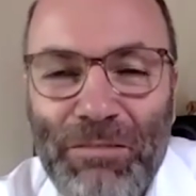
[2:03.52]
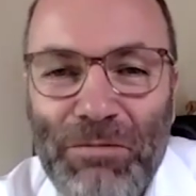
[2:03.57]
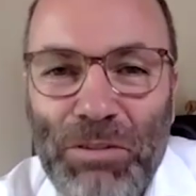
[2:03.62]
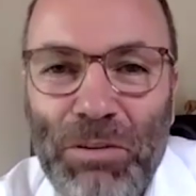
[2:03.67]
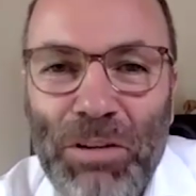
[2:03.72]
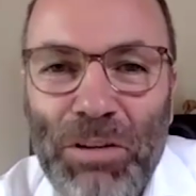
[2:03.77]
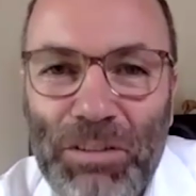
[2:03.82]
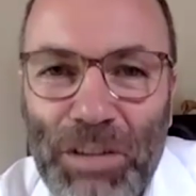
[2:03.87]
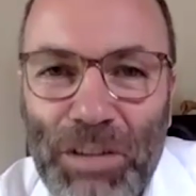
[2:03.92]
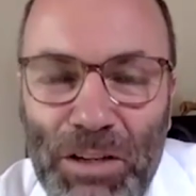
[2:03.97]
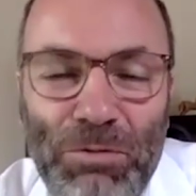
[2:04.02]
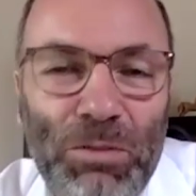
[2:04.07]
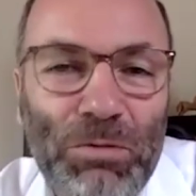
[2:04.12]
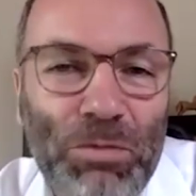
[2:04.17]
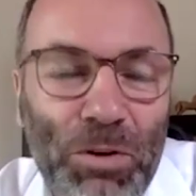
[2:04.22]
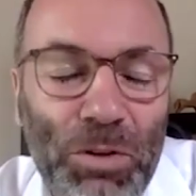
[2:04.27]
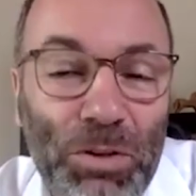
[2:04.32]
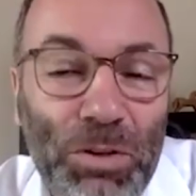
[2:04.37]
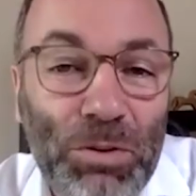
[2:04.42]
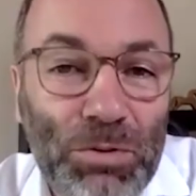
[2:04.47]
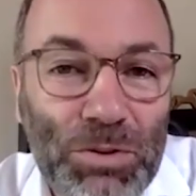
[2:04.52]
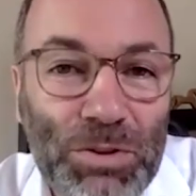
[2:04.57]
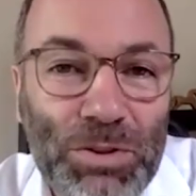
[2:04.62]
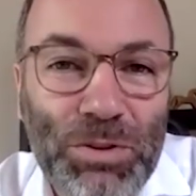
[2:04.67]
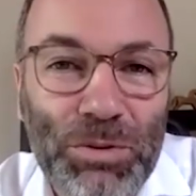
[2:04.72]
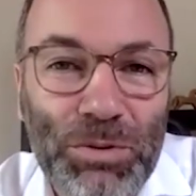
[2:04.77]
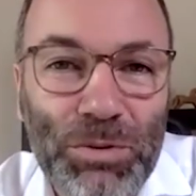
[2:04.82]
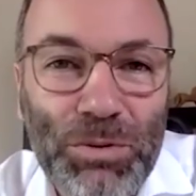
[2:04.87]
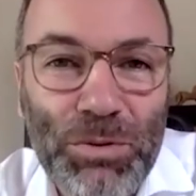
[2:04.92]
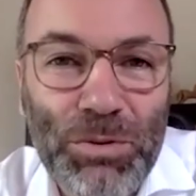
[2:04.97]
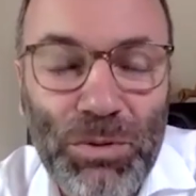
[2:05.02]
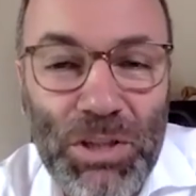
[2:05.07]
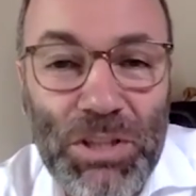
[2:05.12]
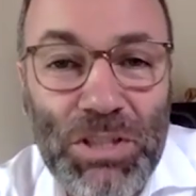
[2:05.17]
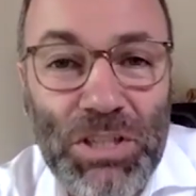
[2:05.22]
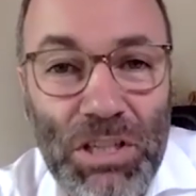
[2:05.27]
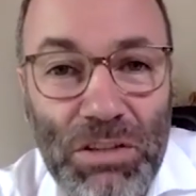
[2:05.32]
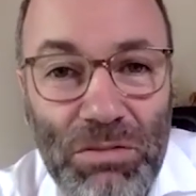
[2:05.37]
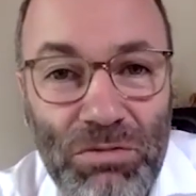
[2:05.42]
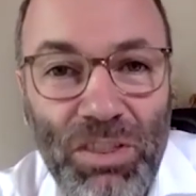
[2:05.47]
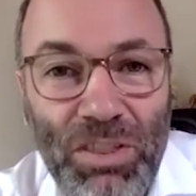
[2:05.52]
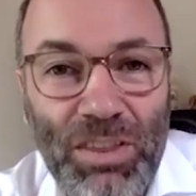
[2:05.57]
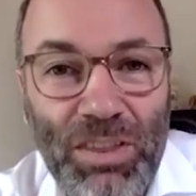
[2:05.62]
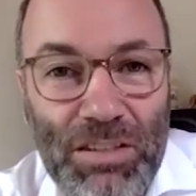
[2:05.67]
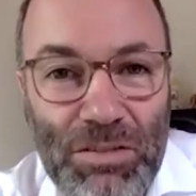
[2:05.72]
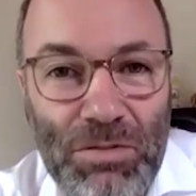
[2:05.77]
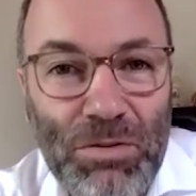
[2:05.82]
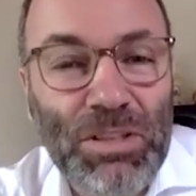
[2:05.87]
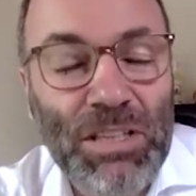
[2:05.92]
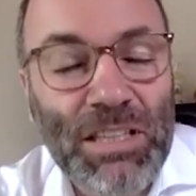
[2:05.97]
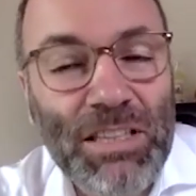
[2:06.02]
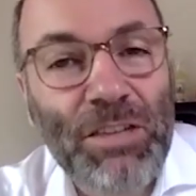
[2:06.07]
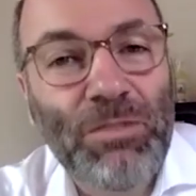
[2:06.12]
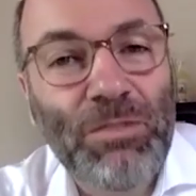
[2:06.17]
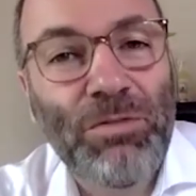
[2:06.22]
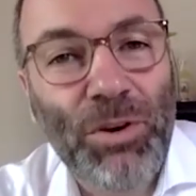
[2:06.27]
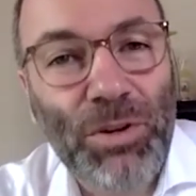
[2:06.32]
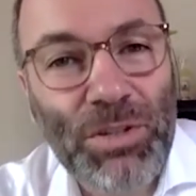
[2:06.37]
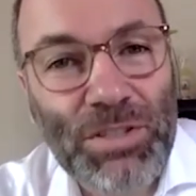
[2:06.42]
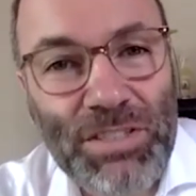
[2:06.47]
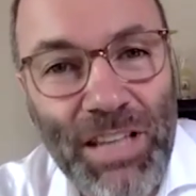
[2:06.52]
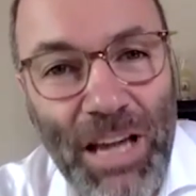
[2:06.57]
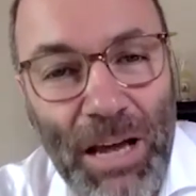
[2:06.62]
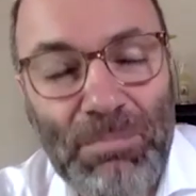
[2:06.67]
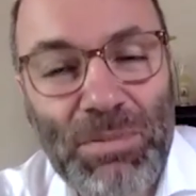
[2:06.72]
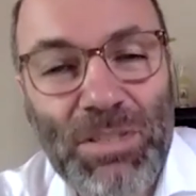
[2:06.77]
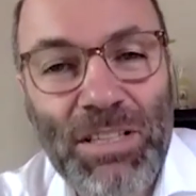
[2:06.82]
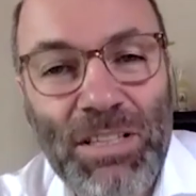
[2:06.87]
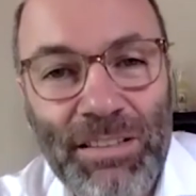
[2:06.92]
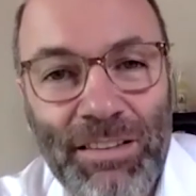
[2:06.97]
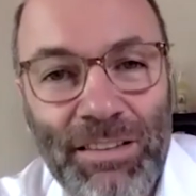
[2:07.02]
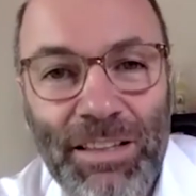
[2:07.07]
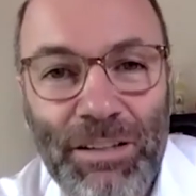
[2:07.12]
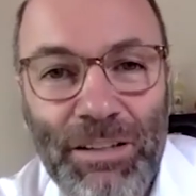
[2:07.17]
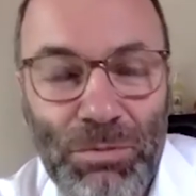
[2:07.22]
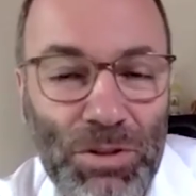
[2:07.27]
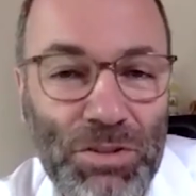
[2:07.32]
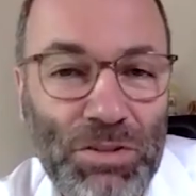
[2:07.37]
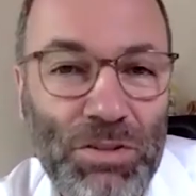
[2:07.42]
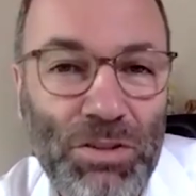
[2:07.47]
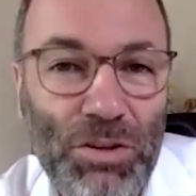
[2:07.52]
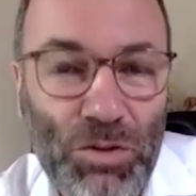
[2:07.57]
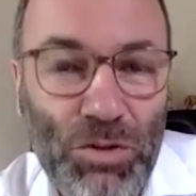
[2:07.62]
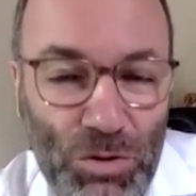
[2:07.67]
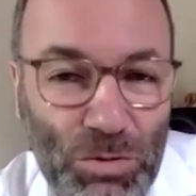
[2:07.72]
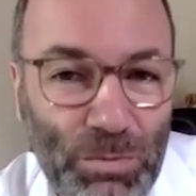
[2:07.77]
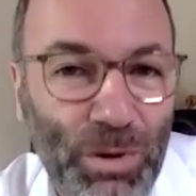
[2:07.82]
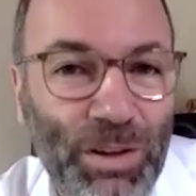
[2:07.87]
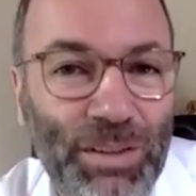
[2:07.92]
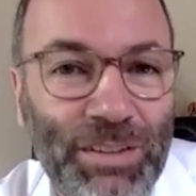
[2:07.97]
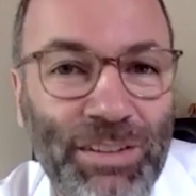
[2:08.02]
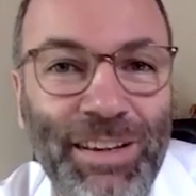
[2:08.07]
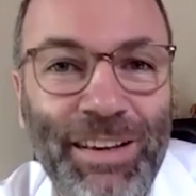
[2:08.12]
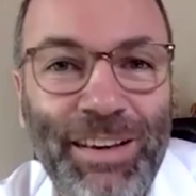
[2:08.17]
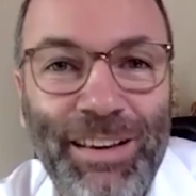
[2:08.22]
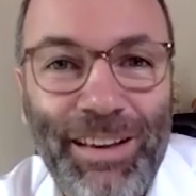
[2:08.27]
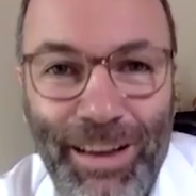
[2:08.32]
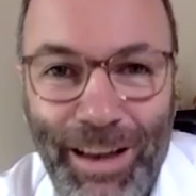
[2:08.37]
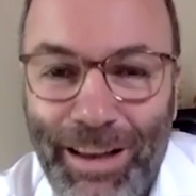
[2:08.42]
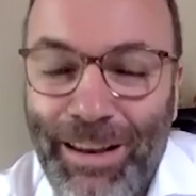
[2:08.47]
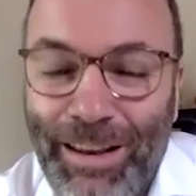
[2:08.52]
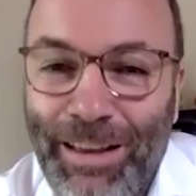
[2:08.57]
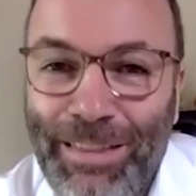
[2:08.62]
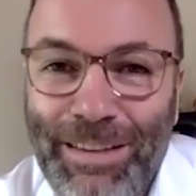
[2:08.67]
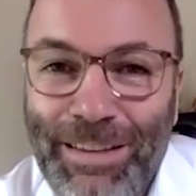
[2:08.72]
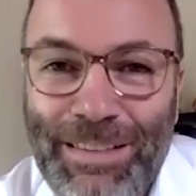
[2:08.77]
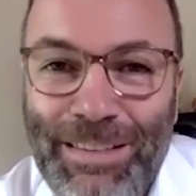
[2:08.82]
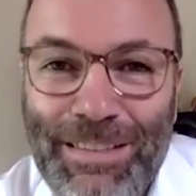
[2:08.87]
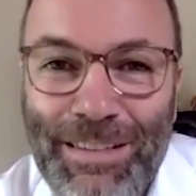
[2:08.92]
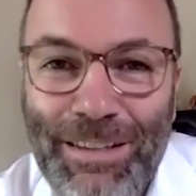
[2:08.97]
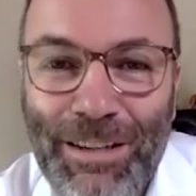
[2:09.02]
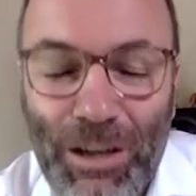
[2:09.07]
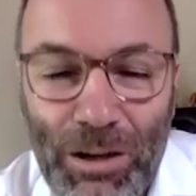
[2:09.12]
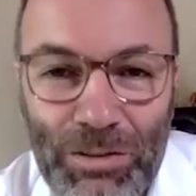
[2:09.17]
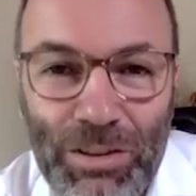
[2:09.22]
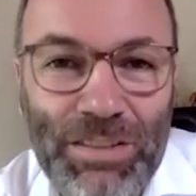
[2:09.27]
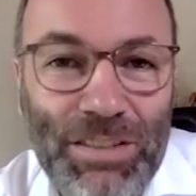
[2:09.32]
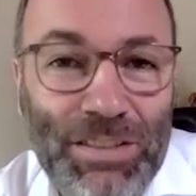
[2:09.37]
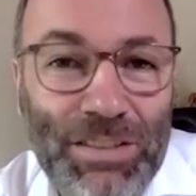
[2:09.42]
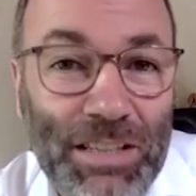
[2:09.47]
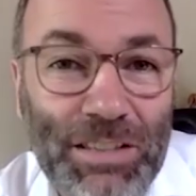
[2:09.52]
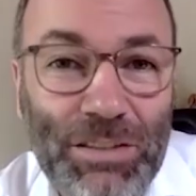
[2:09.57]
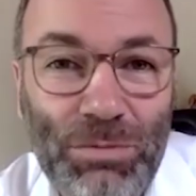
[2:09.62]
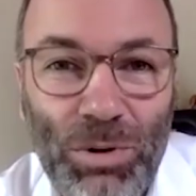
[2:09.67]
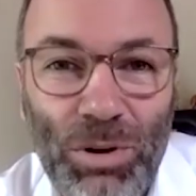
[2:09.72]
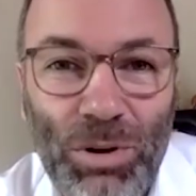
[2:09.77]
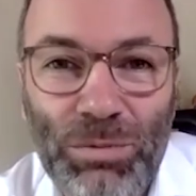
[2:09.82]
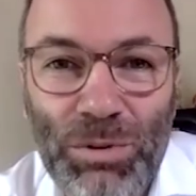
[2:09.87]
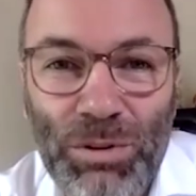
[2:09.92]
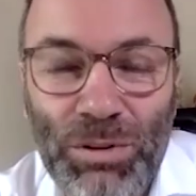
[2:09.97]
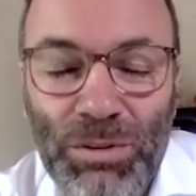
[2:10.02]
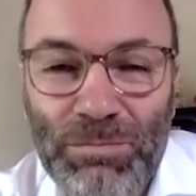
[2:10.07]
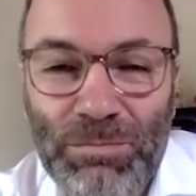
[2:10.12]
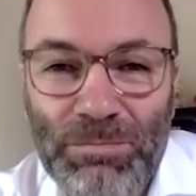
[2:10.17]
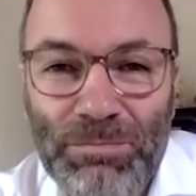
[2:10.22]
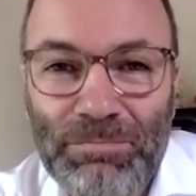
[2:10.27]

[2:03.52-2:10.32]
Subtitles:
very grateful for those who achieved this, who did the first steps, and that was Schuman and others after the Second World War.